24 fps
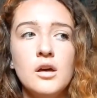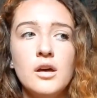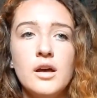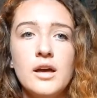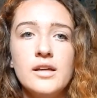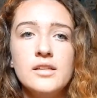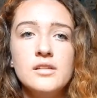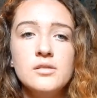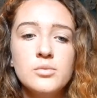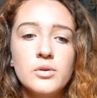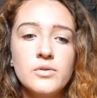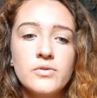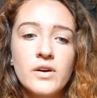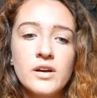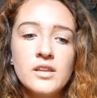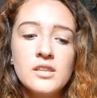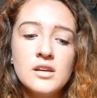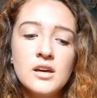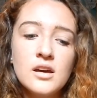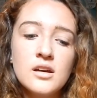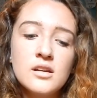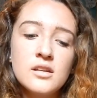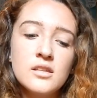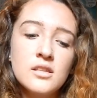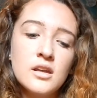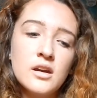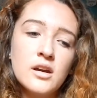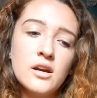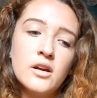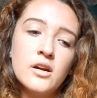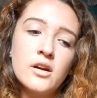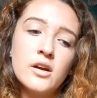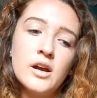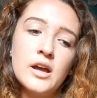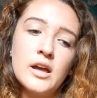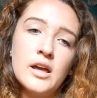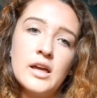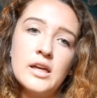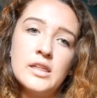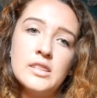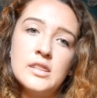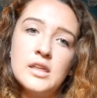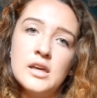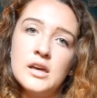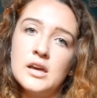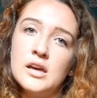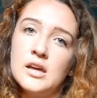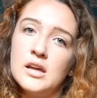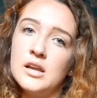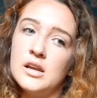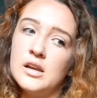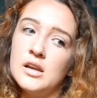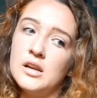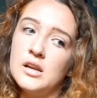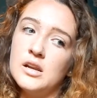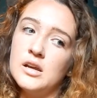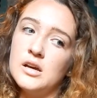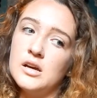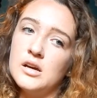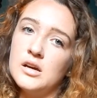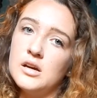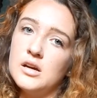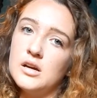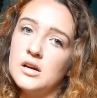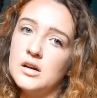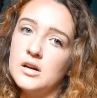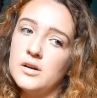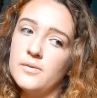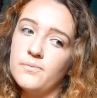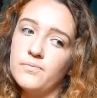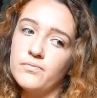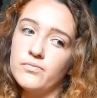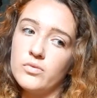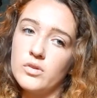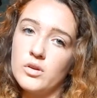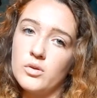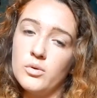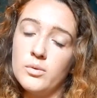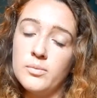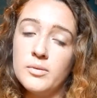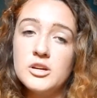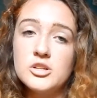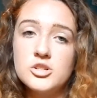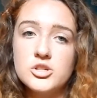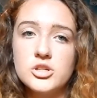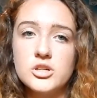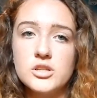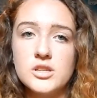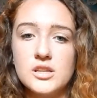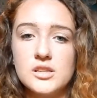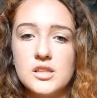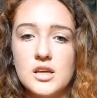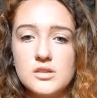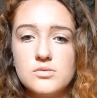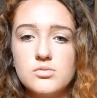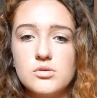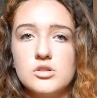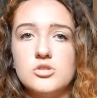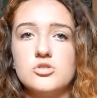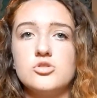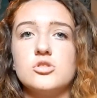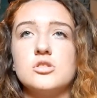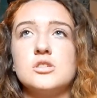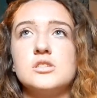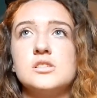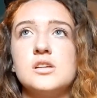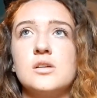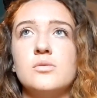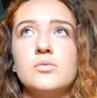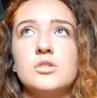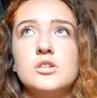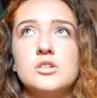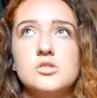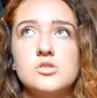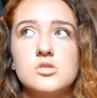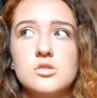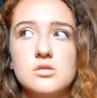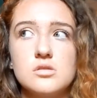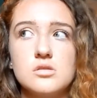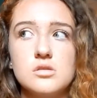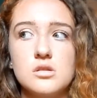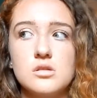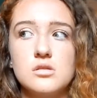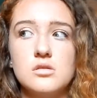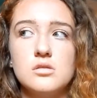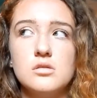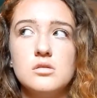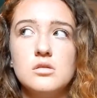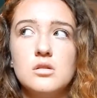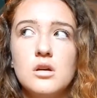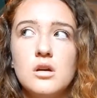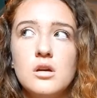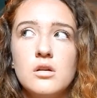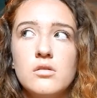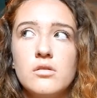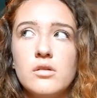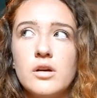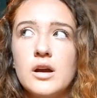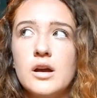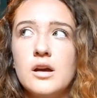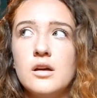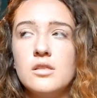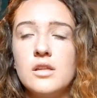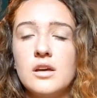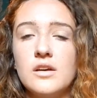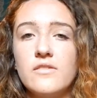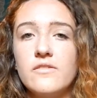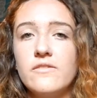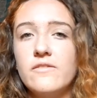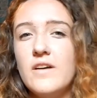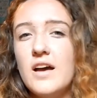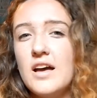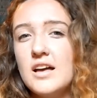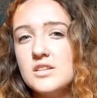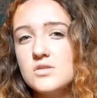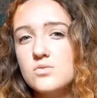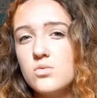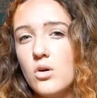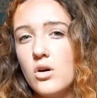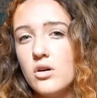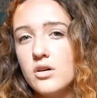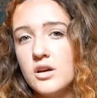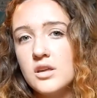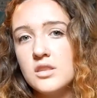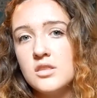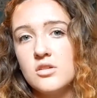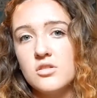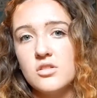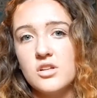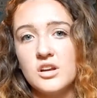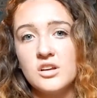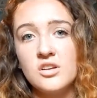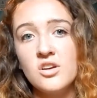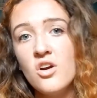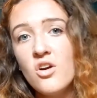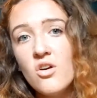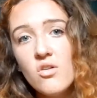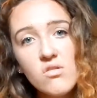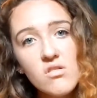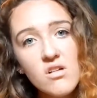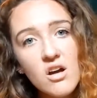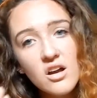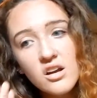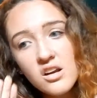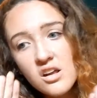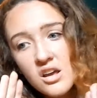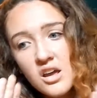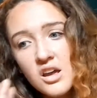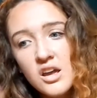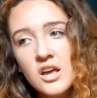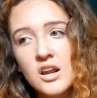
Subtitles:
And we finally got in there, and then we made sure that that's where the Journeys tent was. So I was, like, looking around, like, fast walking. They were like, no running.